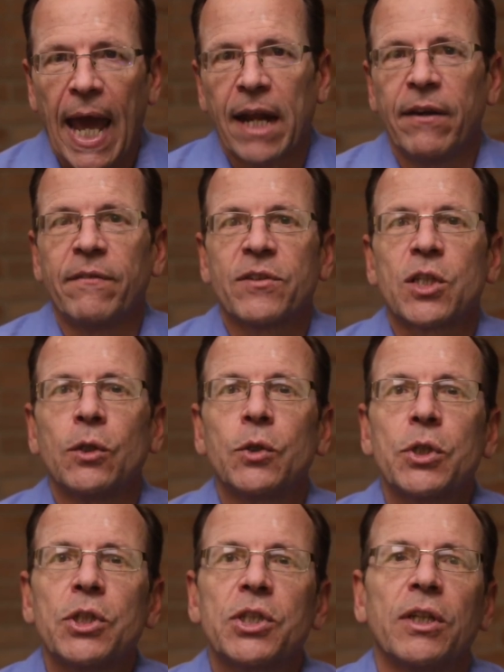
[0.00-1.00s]
Additive
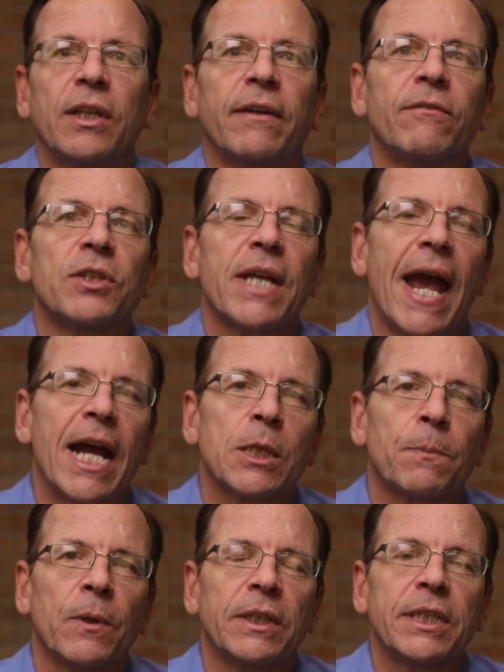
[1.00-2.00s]
Solutions delivers
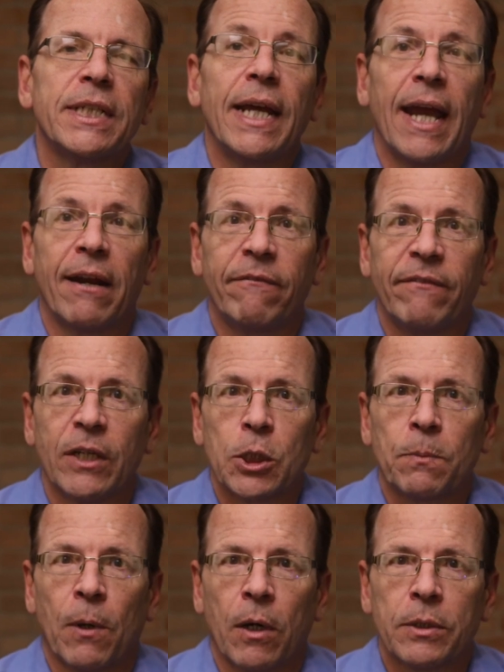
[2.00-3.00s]
as printed and
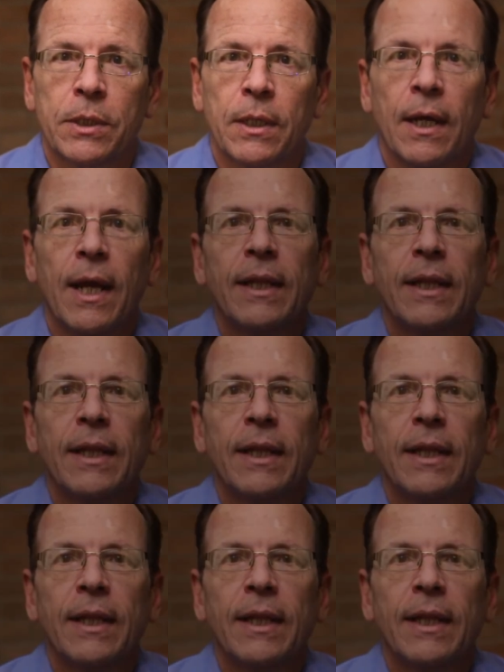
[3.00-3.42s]
finished parts,